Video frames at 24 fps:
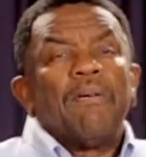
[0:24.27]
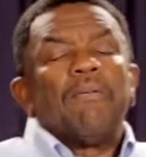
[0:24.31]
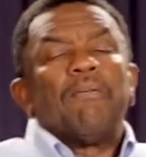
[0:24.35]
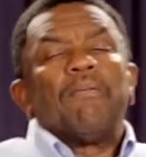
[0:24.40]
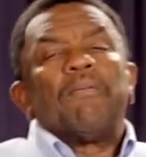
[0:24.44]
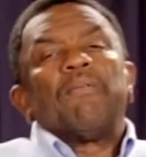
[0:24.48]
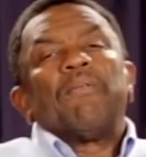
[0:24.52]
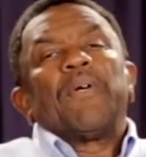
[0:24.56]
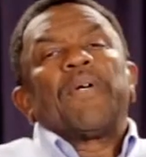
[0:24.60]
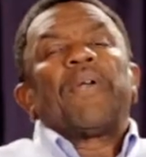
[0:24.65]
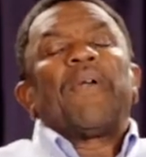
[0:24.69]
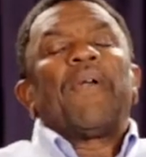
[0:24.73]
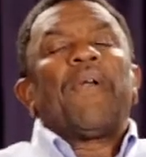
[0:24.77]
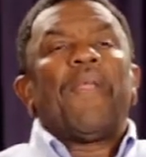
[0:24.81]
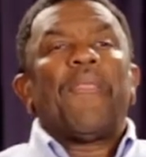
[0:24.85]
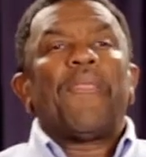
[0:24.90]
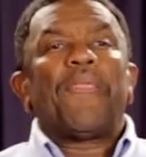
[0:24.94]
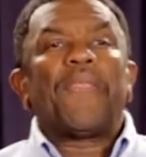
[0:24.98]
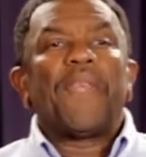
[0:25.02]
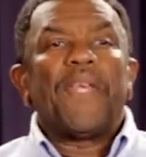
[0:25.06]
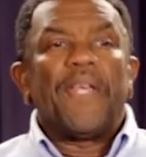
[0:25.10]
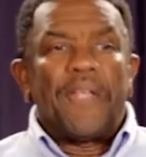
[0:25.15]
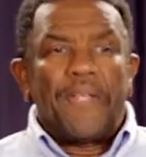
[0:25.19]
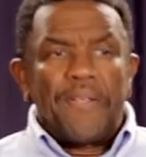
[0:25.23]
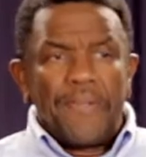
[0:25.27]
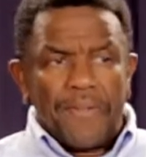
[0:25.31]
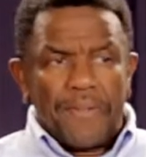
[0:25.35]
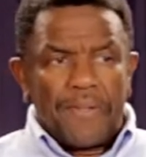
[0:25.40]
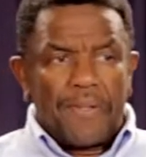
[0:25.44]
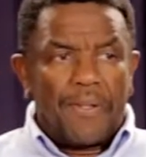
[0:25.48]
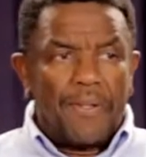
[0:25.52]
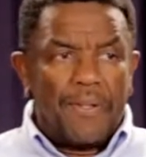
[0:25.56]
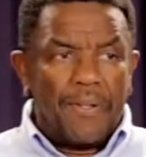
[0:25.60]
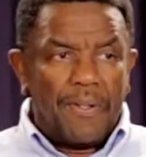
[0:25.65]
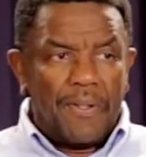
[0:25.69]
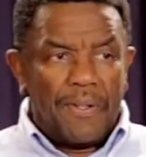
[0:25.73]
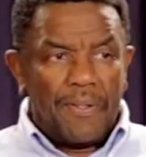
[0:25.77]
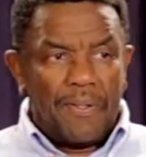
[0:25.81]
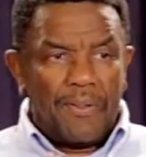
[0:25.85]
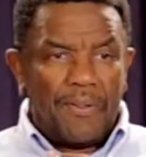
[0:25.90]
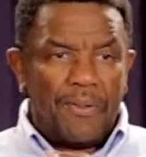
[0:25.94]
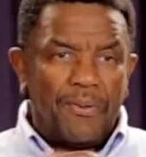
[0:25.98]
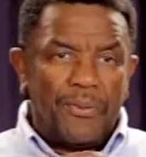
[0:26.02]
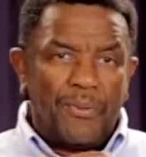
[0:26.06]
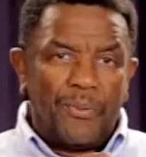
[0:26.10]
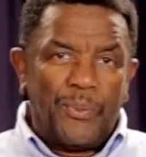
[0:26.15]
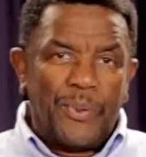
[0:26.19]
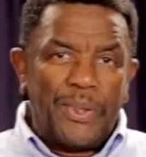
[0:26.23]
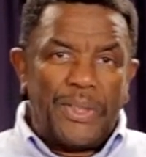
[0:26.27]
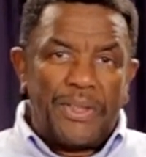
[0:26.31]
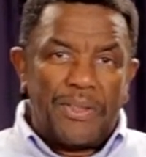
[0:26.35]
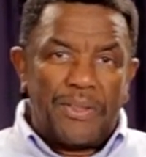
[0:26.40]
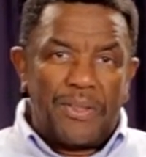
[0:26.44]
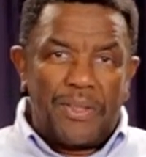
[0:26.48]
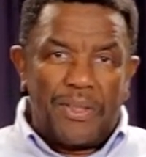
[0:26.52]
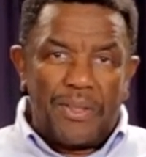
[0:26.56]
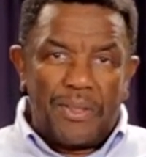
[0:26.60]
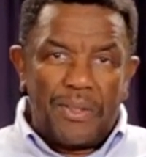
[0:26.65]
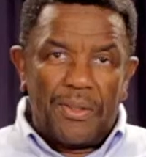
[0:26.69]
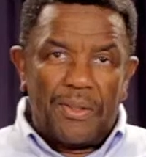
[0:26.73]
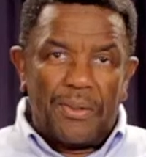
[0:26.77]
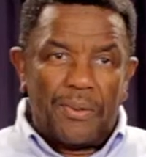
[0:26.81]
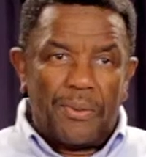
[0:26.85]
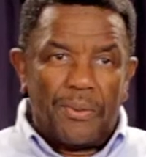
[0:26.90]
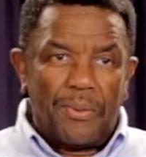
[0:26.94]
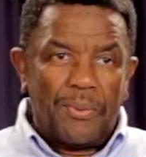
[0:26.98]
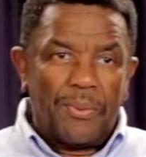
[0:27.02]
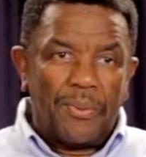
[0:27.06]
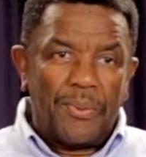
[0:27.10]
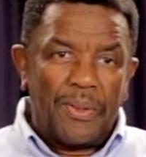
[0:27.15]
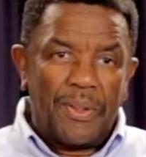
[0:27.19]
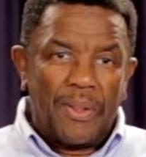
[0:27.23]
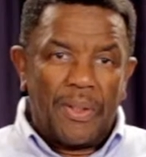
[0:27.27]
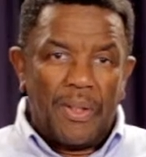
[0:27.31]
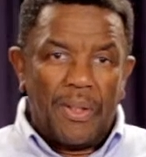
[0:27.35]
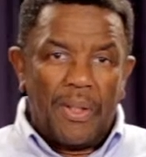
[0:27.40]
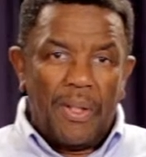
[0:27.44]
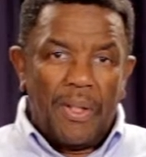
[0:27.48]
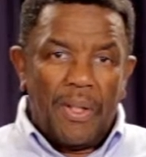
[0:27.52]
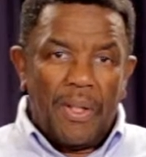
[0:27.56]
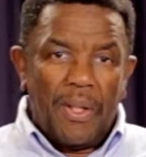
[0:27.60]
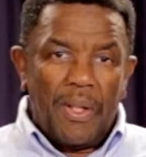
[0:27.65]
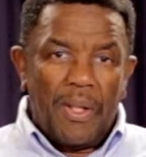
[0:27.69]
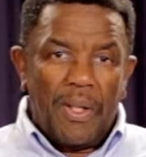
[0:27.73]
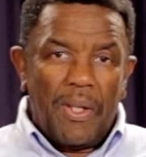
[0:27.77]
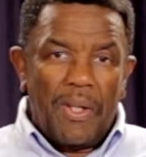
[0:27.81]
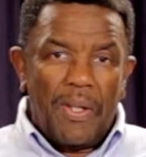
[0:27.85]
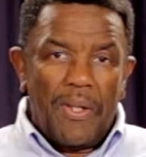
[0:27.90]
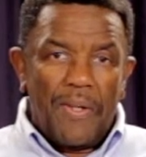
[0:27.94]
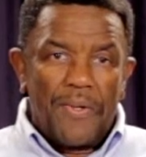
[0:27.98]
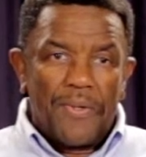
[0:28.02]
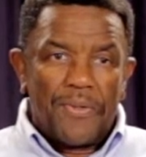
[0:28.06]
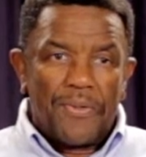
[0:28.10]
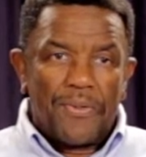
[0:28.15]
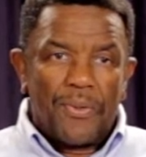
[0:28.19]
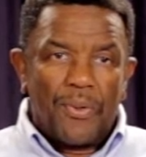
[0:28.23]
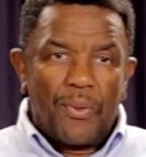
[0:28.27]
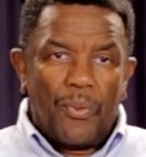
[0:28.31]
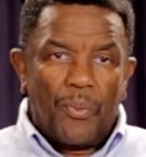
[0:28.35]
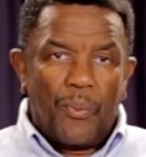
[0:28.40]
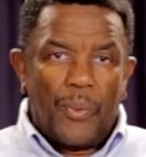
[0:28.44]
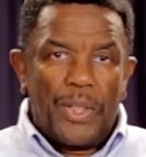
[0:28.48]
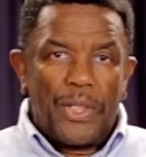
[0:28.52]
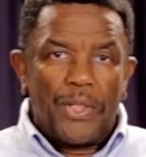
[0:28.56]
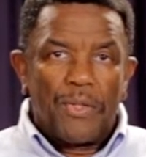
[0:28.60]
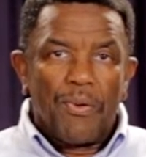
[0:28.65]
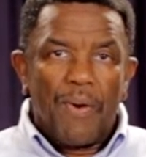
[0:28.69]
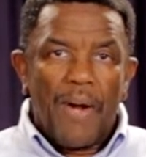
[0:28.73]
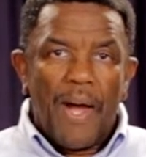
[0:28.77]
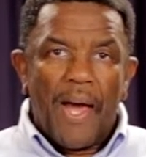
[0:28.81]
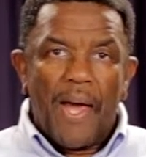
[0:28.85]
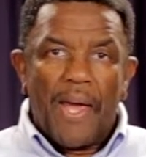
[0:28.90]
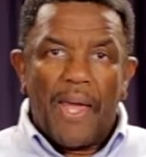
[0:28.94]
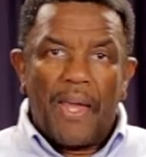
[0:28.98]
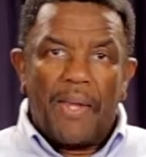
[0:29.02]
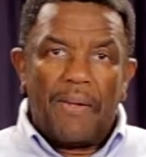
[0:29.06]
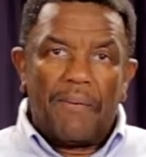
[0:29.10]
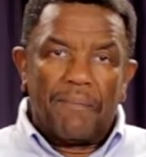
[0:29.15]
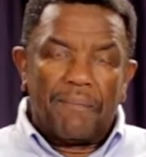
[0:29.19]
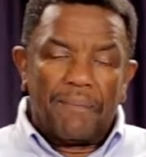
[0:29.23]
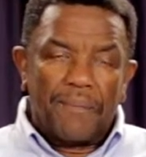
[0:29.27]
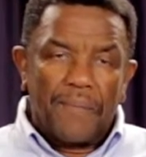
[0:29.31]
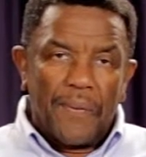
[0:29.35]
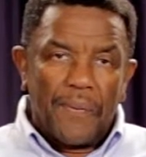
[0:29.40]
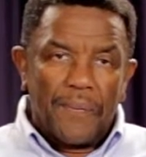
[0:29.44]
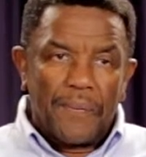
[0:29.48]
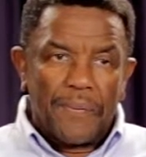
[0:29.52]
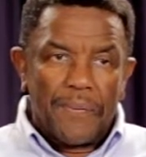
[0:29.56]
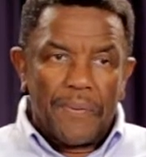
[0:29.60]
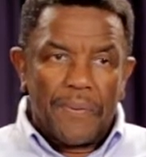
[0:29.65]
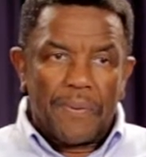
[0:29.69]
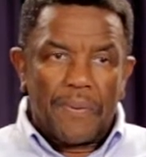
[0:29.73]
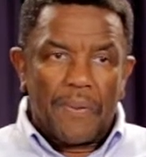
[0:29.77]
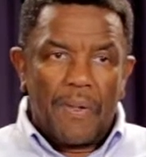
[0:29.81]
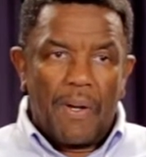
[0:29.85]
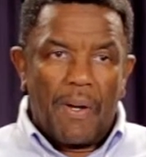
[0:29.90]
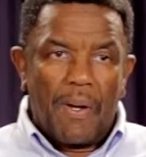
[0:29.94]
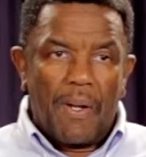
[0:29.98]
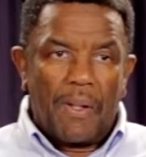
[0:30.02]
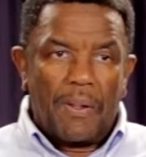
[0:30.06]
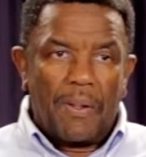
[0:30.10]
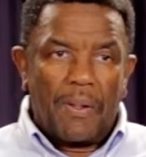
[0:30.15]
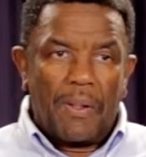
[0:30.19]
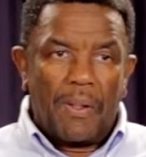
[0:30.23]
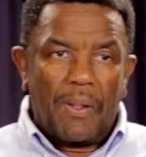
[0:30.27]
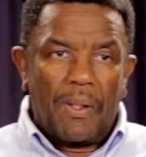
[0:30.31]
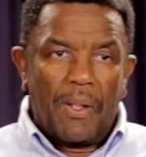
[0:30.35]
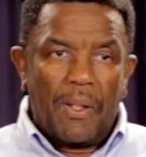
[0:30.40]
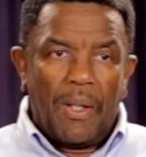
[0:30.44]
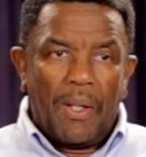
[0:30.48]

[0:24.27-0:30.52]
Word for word: One of the things we do is we try and focus on